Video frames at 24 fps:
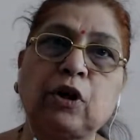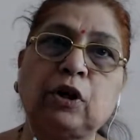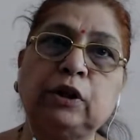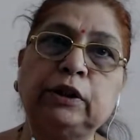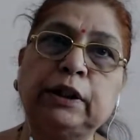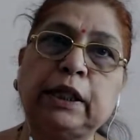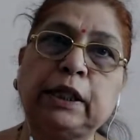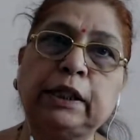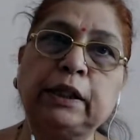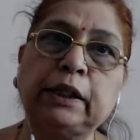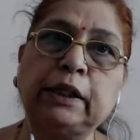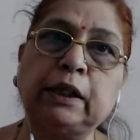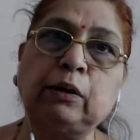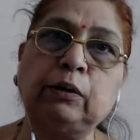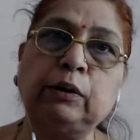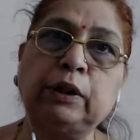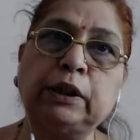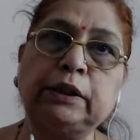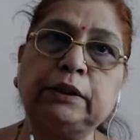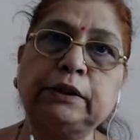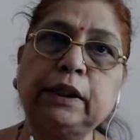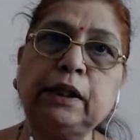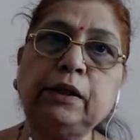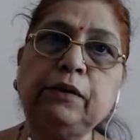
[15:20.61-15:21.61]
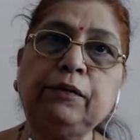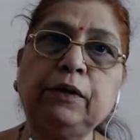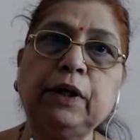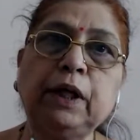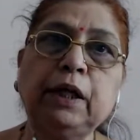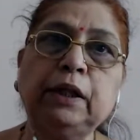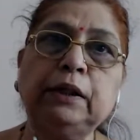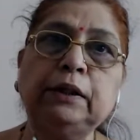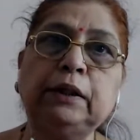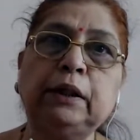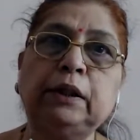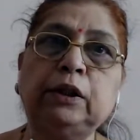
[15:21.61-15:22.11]
On that ground itself,
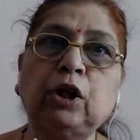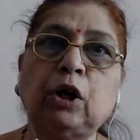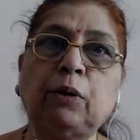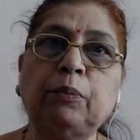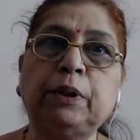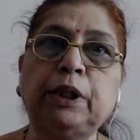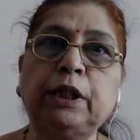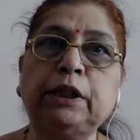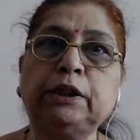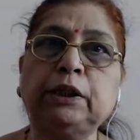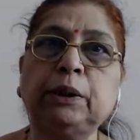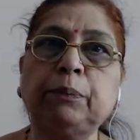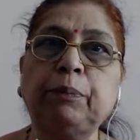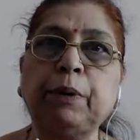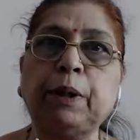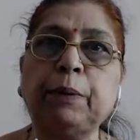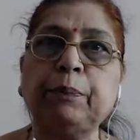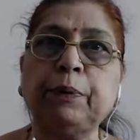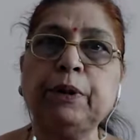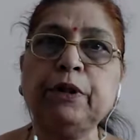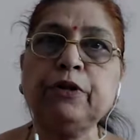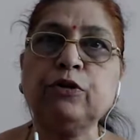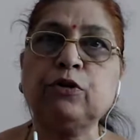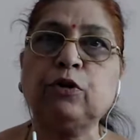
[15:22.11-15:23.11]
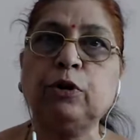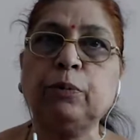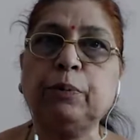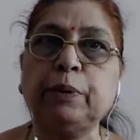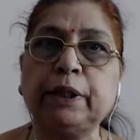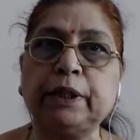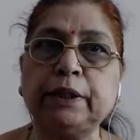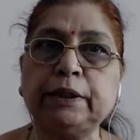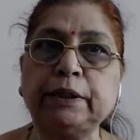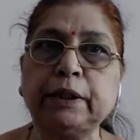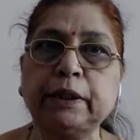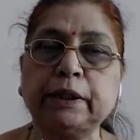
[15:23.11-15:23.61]
the nomination papers could be
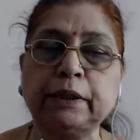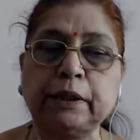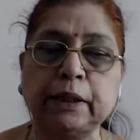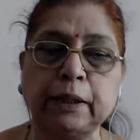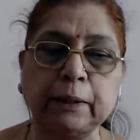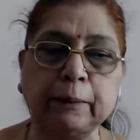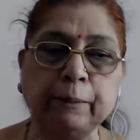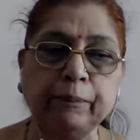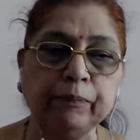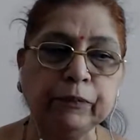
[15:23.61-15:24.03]
rejected.